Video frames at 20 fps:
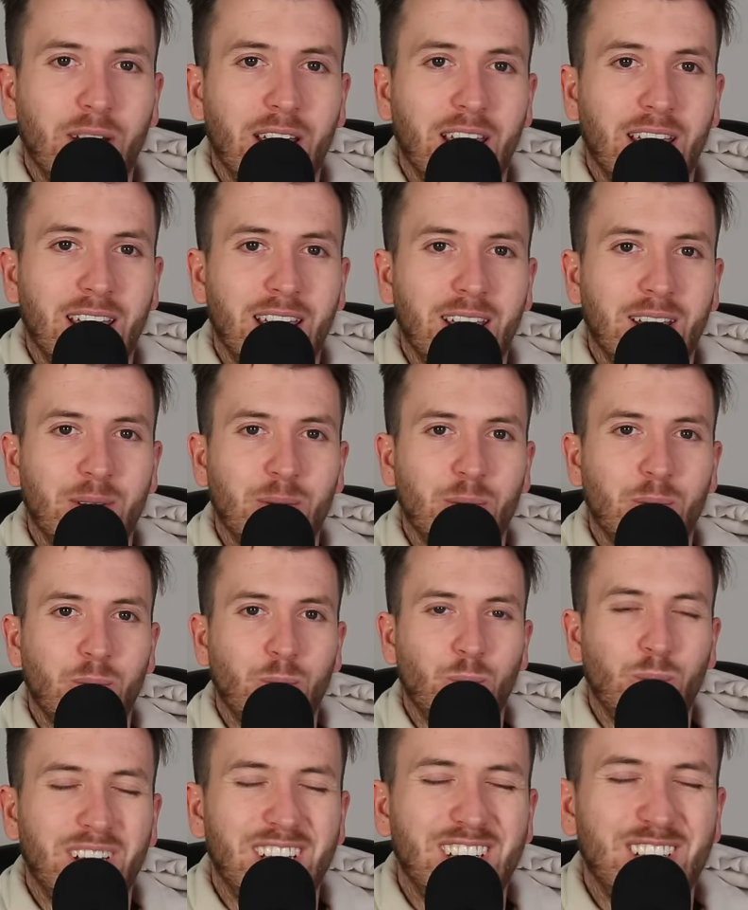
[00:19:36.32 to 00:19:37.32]
where
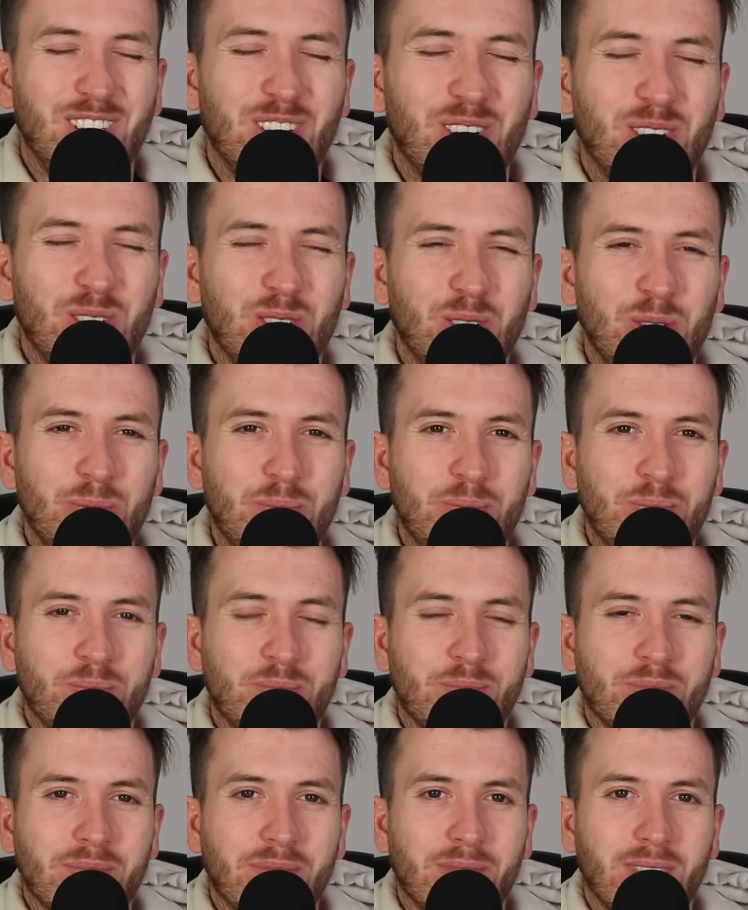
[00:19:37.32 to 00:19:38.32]
we knew
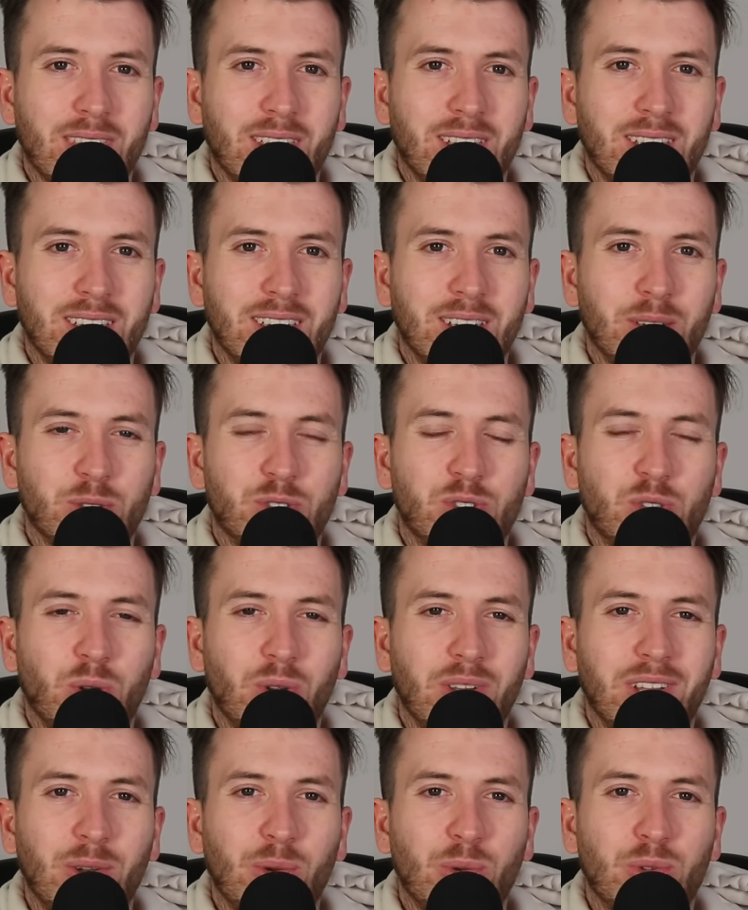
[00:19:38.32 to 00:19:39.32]
it was
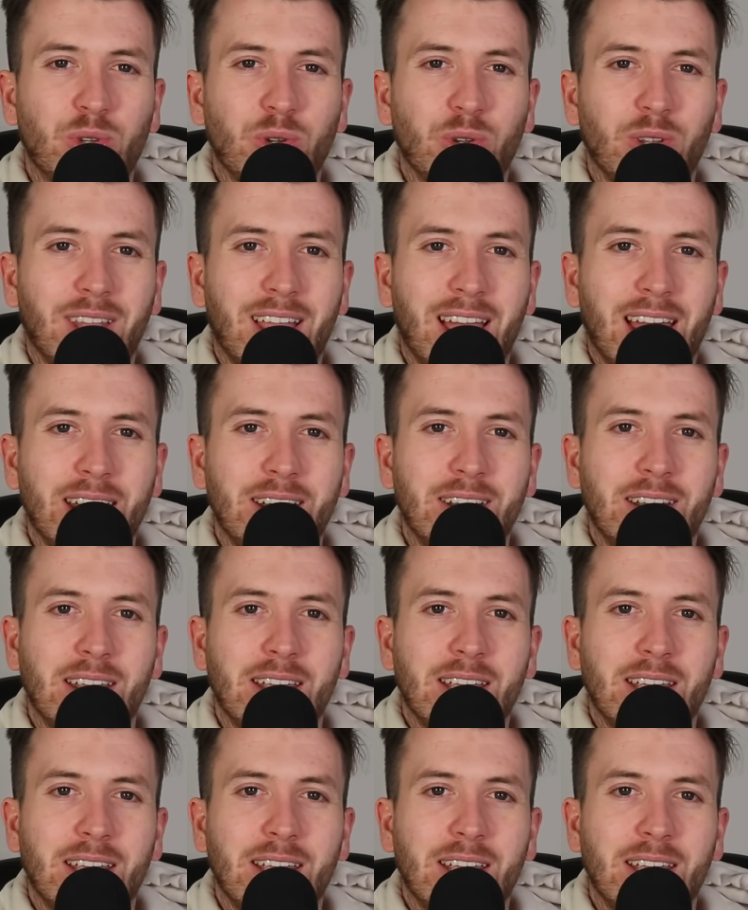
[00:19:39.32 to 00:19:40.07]
too little too late